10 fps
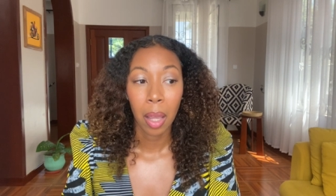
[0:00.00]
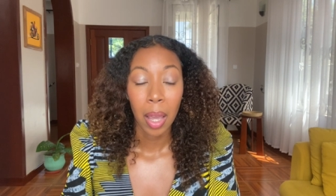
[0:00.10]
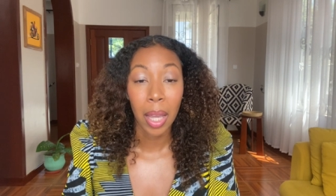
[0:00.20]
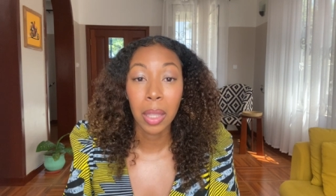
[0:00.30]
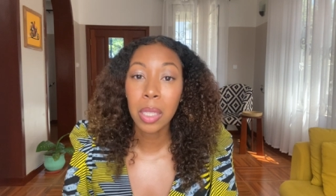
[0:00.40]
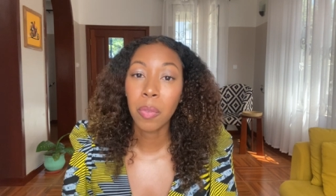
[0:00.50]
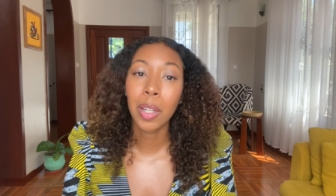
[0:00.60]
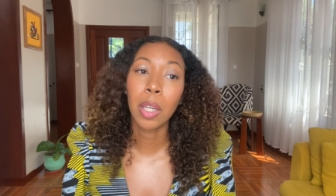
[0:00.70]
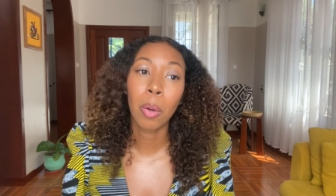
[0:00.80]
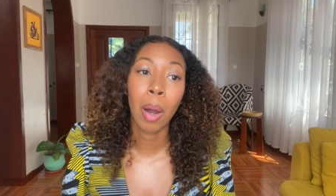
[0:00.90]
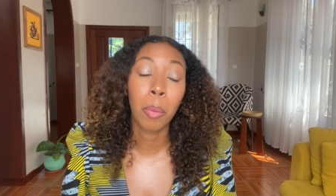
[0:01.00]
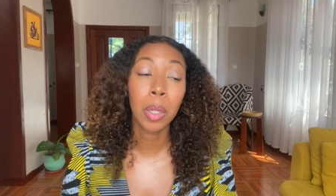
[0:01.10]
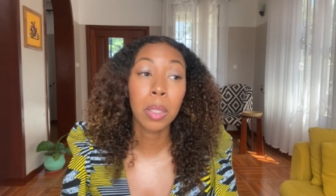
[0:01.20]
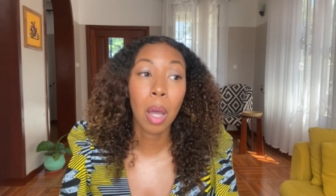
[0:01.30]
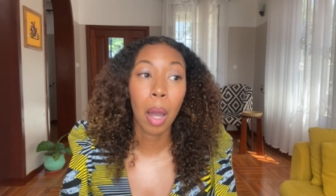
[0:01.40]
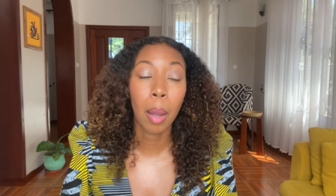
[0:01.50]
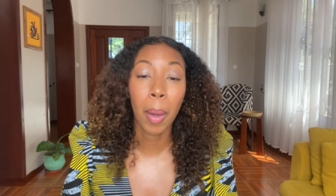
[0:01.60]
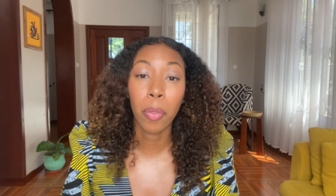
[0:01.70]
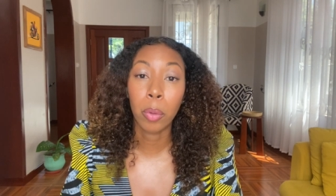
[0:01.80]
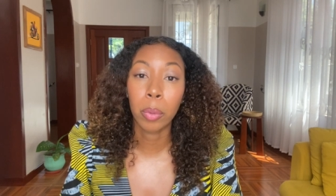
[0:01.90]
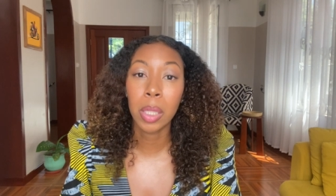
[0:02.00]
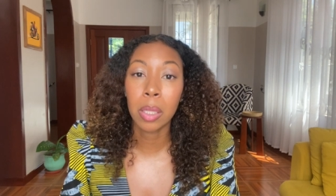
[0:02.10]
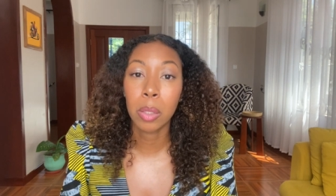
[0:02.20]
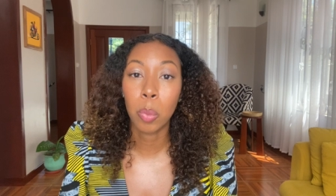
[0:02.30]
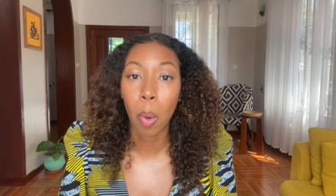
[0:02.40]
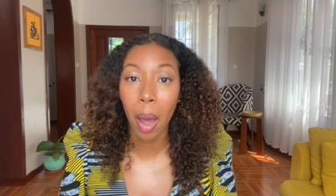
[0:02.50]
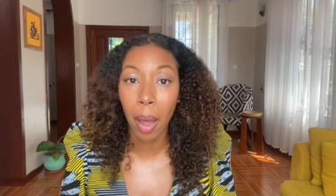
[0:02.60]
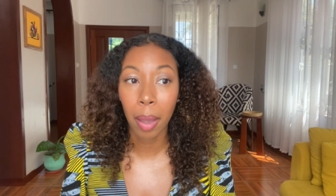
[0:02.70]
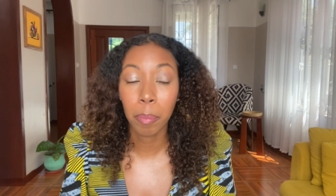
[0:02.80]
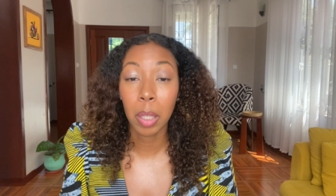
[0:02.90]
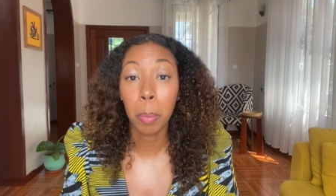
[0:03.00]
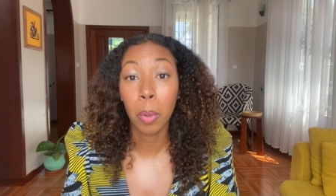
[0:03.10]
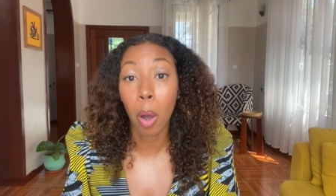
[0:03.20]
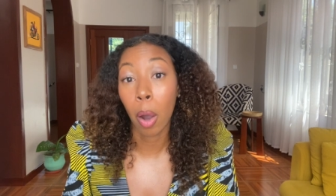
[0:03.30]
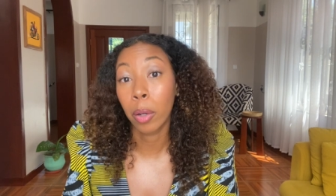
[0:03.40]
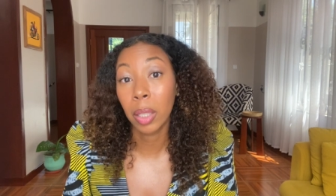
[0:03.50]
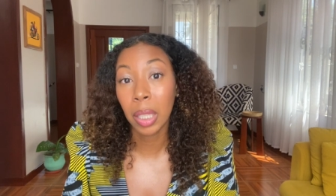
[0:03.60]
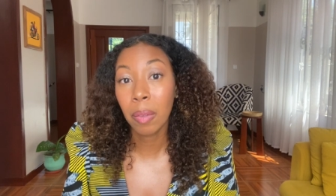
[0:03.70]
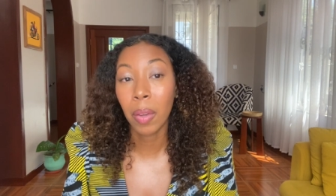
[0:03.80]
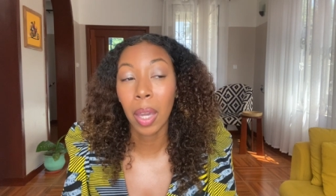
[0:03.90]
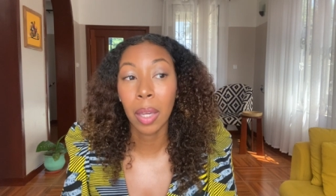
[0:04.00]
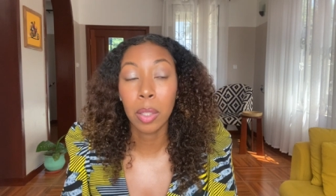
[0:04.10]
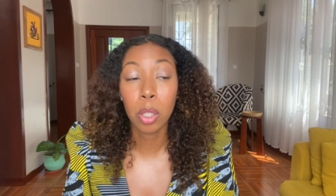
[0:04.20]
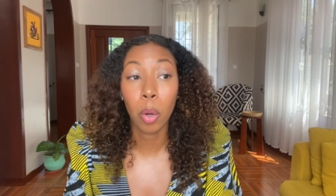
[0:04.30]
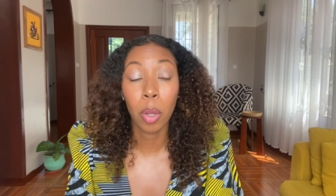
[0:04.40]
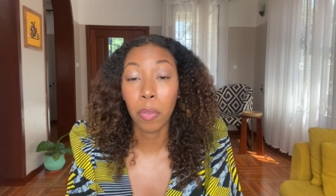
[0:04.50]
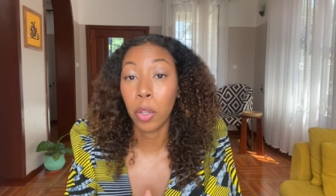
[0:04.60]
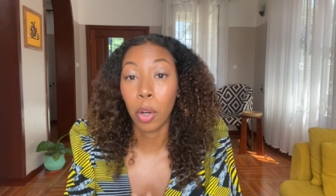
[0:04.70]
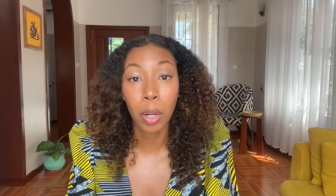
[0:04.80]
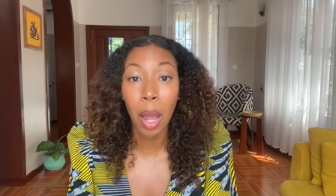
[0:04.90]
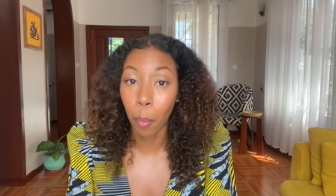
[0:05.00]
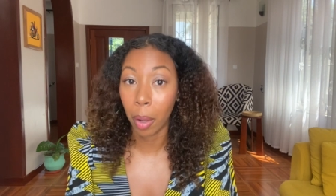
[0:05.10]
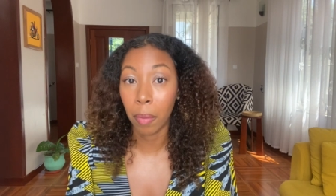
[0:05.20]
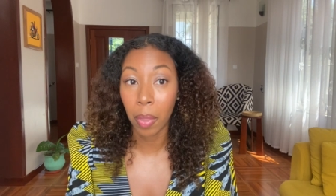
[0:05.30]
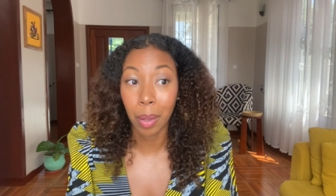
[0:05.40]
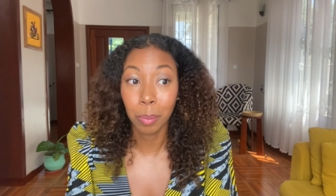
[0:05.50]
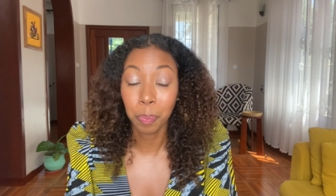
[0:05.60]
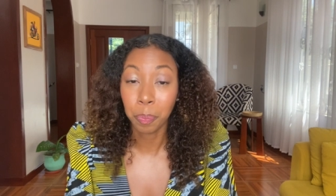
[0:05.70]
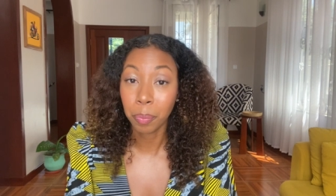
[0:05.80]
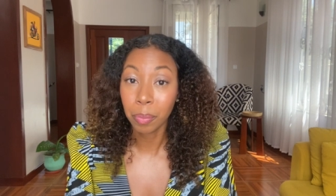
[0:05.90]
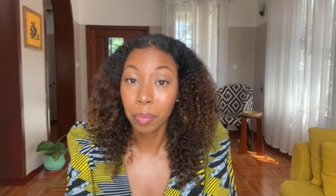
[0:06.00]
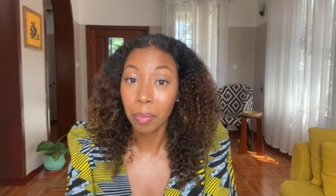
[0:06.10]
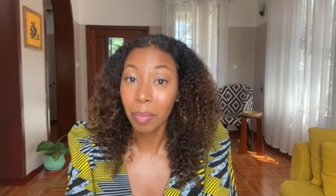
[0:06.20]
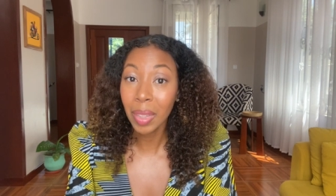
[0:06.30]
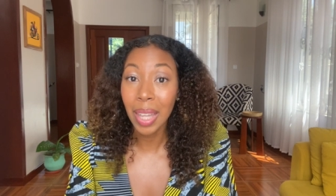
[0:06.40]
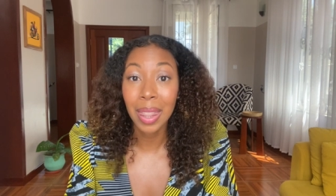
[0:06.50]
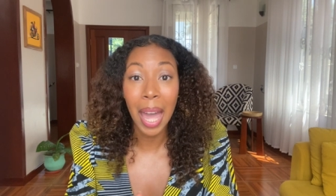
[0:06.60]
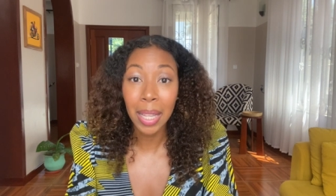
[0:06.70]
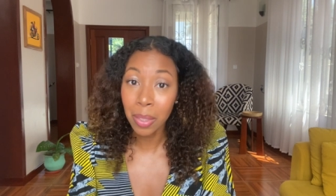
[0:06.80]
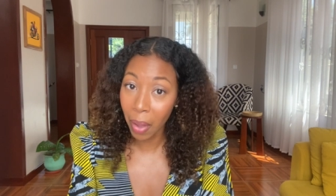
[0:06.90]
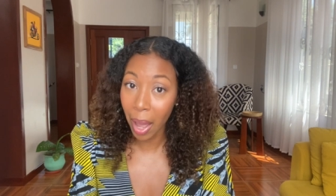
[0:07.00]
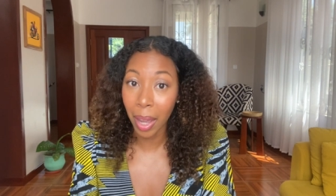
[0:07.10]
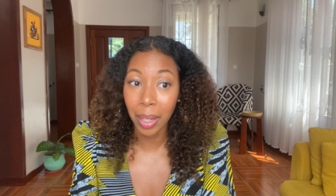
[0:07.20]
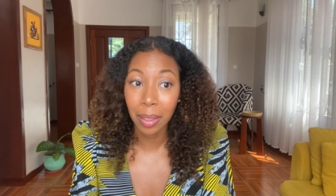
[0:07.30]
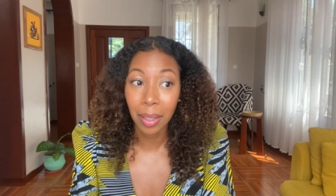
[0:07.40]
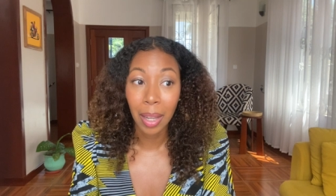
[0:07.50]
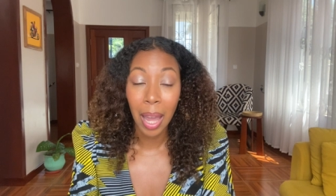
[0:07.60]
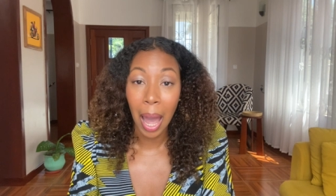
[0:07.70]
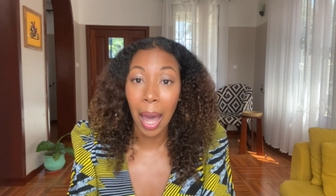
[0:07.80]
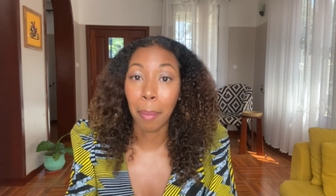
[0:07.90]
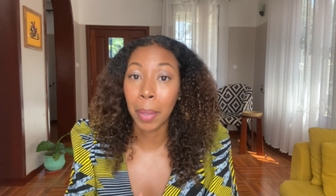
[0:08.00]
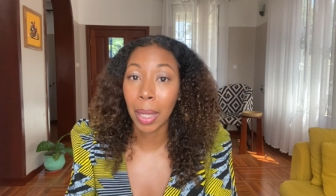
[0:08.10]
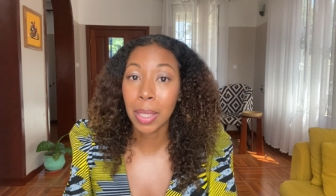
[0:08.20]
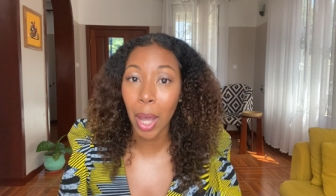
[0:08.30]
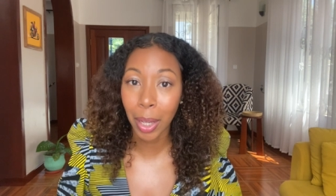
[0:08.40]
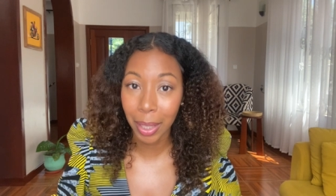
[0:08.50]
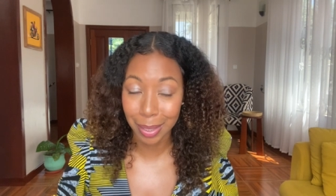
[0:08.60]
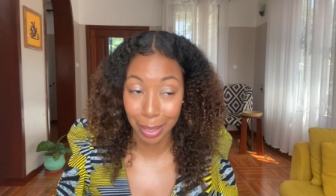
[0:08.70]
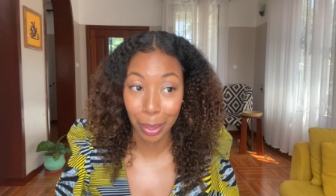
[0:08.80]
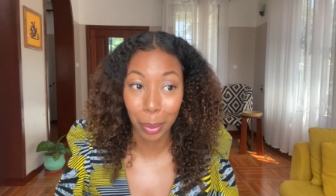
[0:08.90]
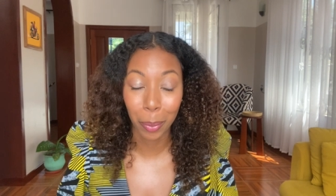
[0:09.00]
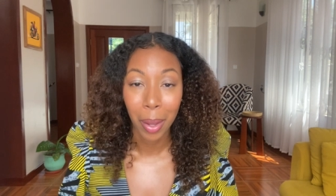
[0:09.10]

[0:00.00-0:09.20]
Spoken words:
in this video, I want to talk about the reasons why people are leaving. And so if you're not one of them, that's fine. I'm not talking to you,